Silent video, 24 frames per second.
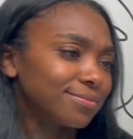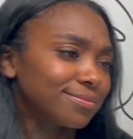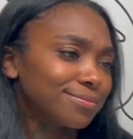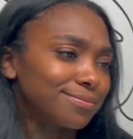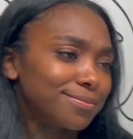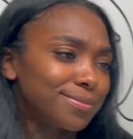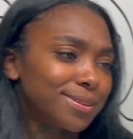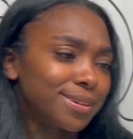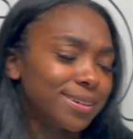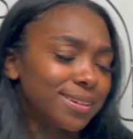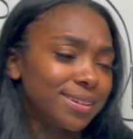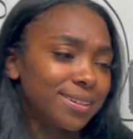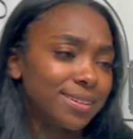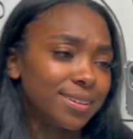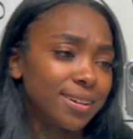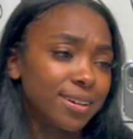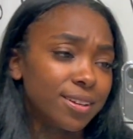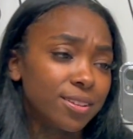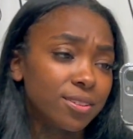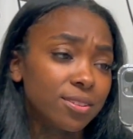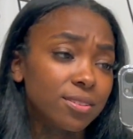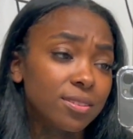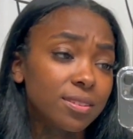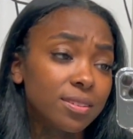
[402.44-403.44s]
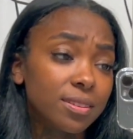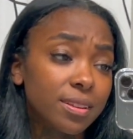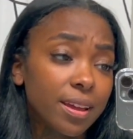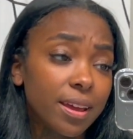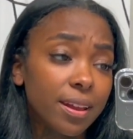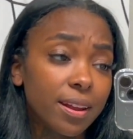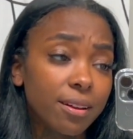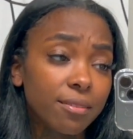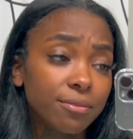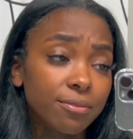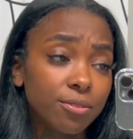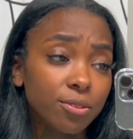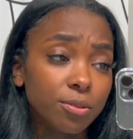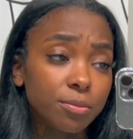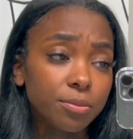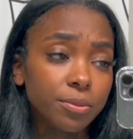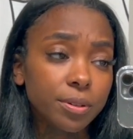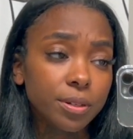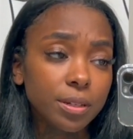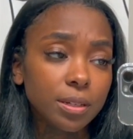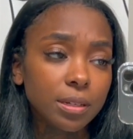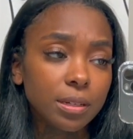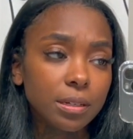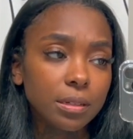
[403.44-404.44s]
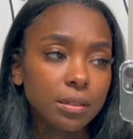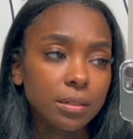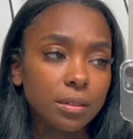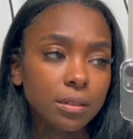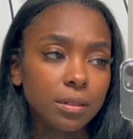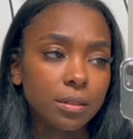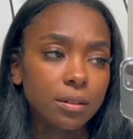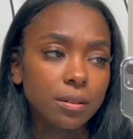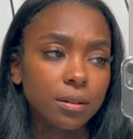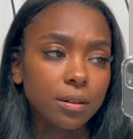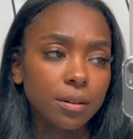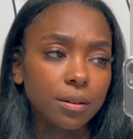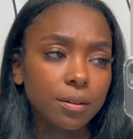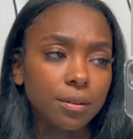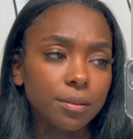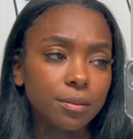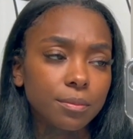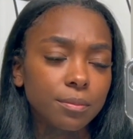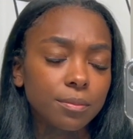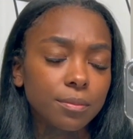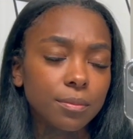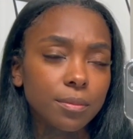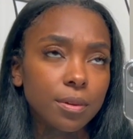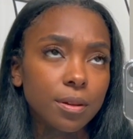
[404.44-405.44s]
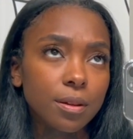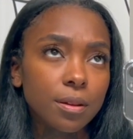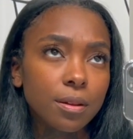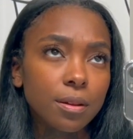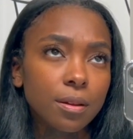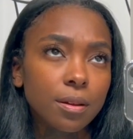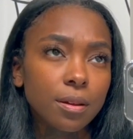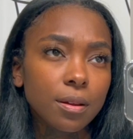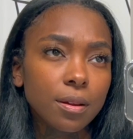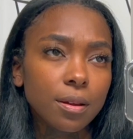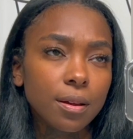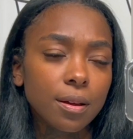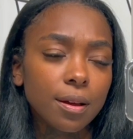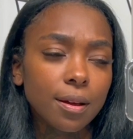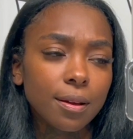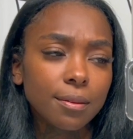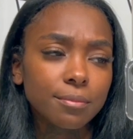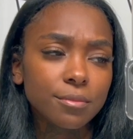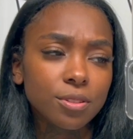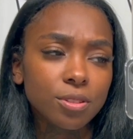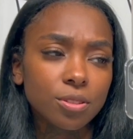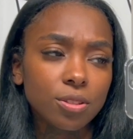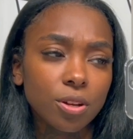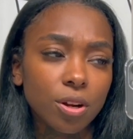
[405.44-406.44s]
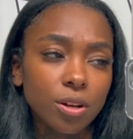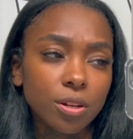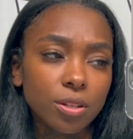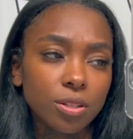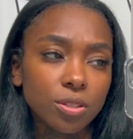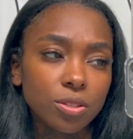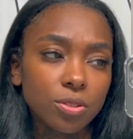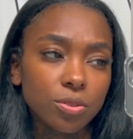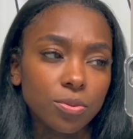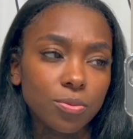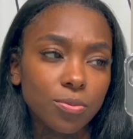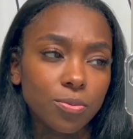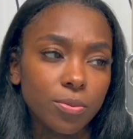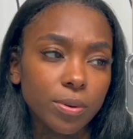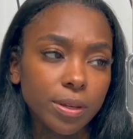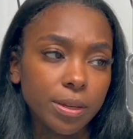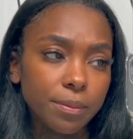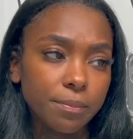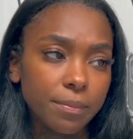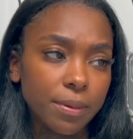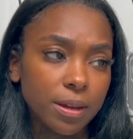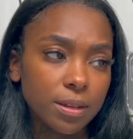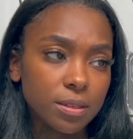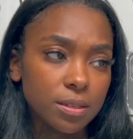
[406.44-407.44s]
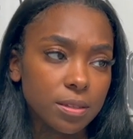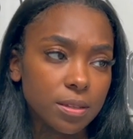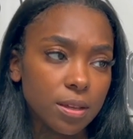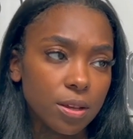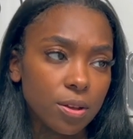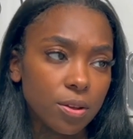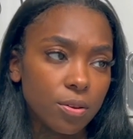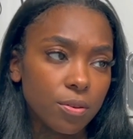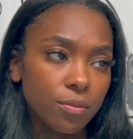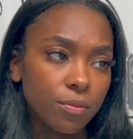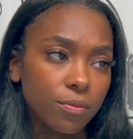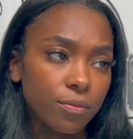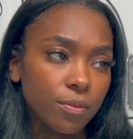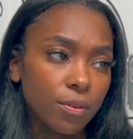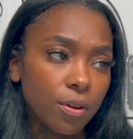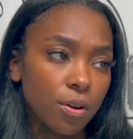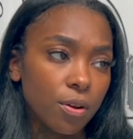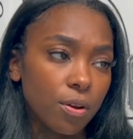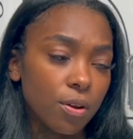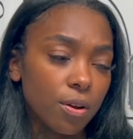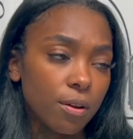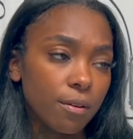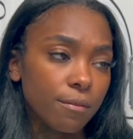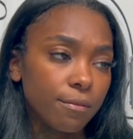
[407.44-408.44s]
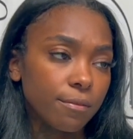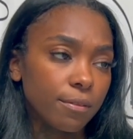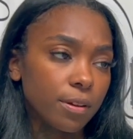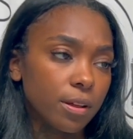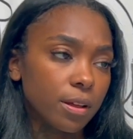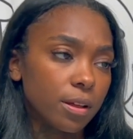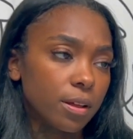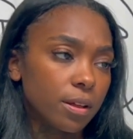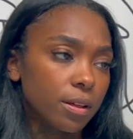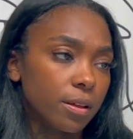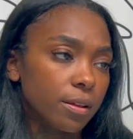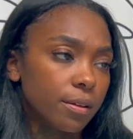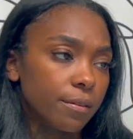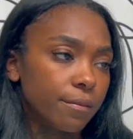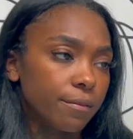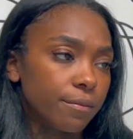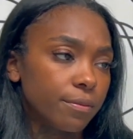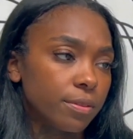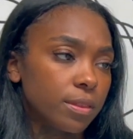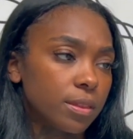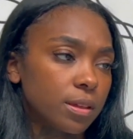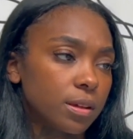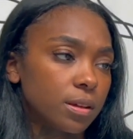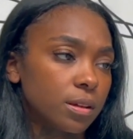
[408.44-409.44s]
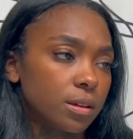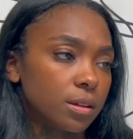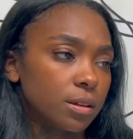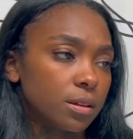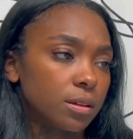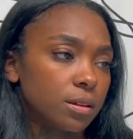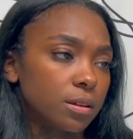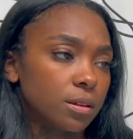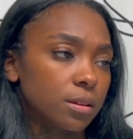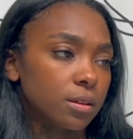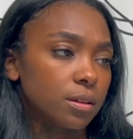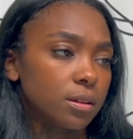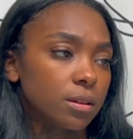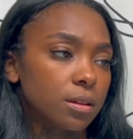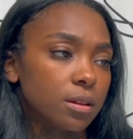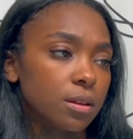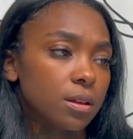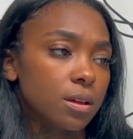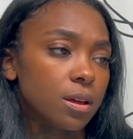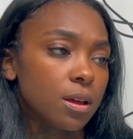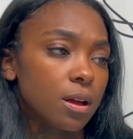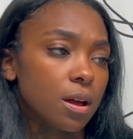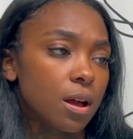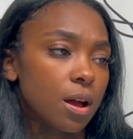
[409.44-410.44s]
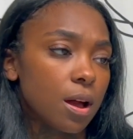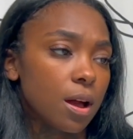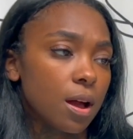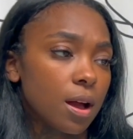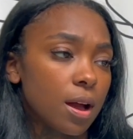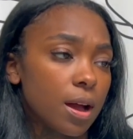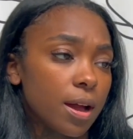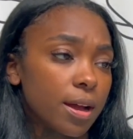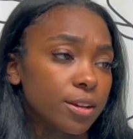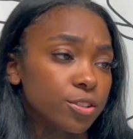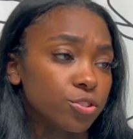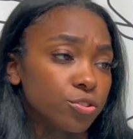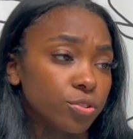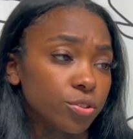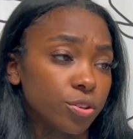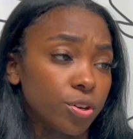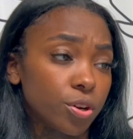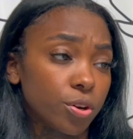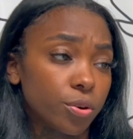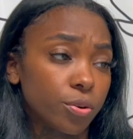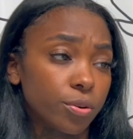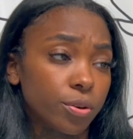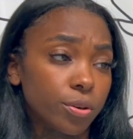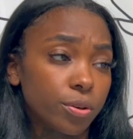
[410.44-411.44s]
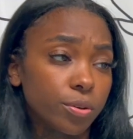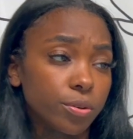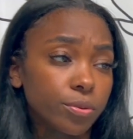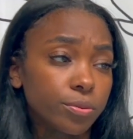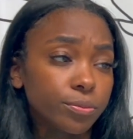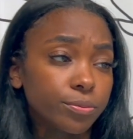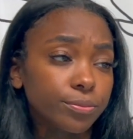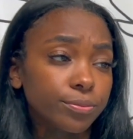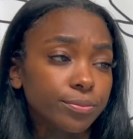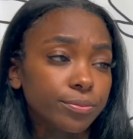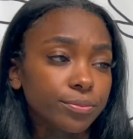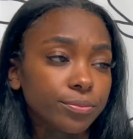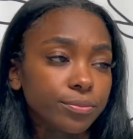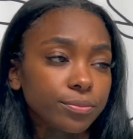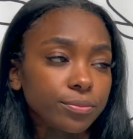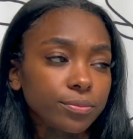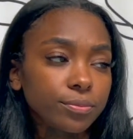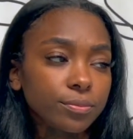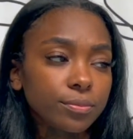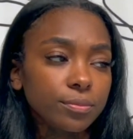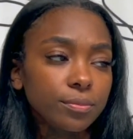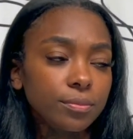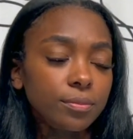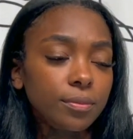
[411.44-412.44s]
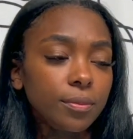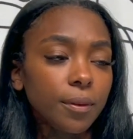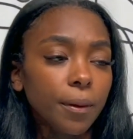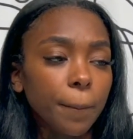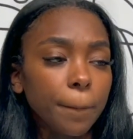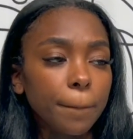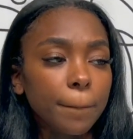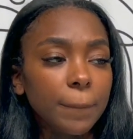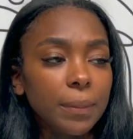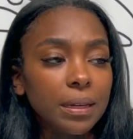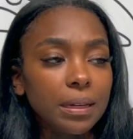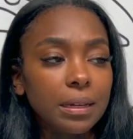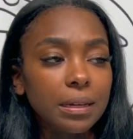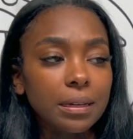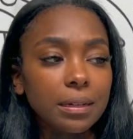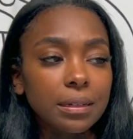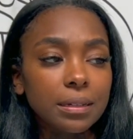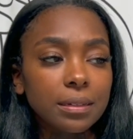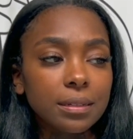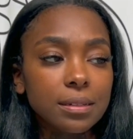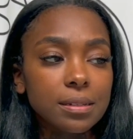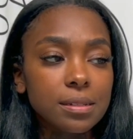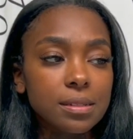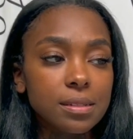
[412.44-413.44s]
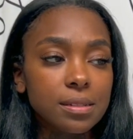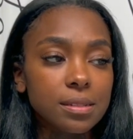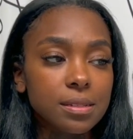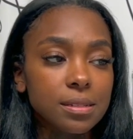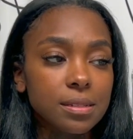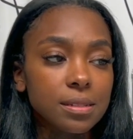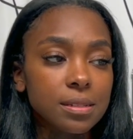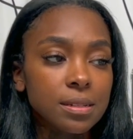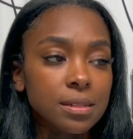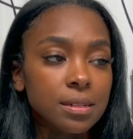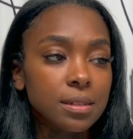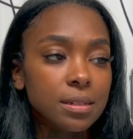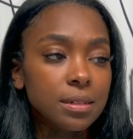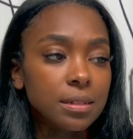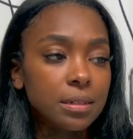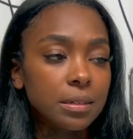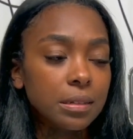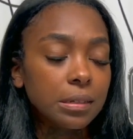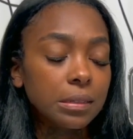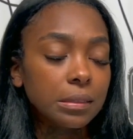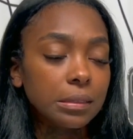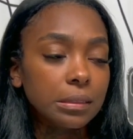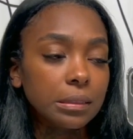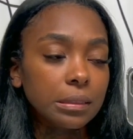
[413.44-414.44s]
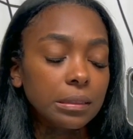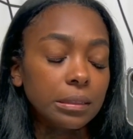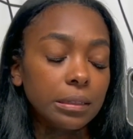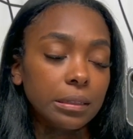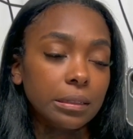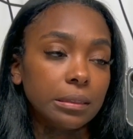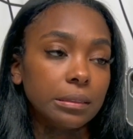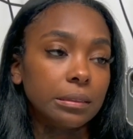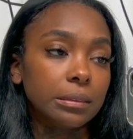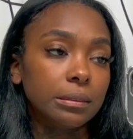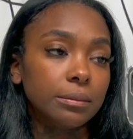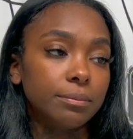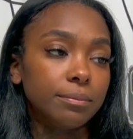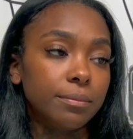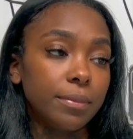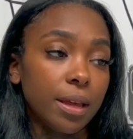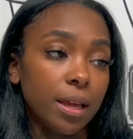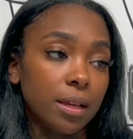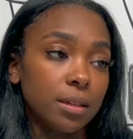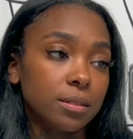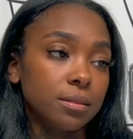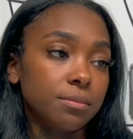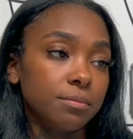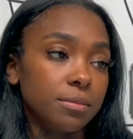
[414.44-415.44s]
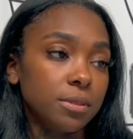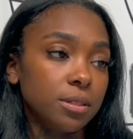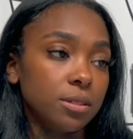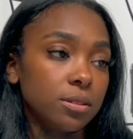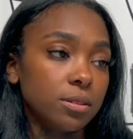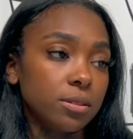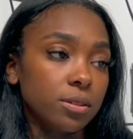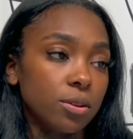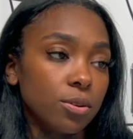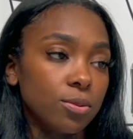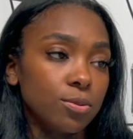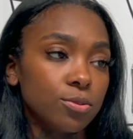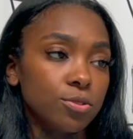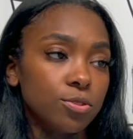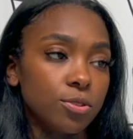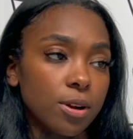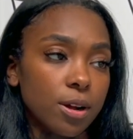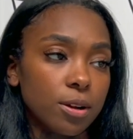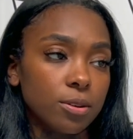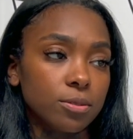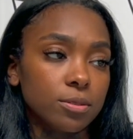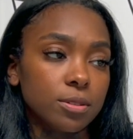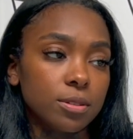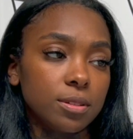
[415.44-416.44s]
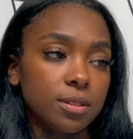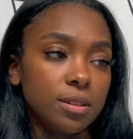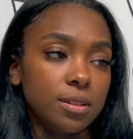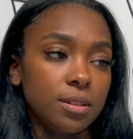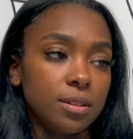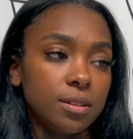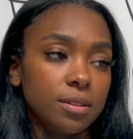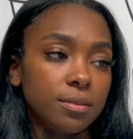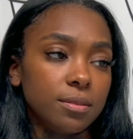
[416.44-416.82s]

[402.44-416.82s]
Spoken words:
but other than that, I feel pretty good. I'm starting to wean myself off of the hydrocodone because it makes me so drowsy.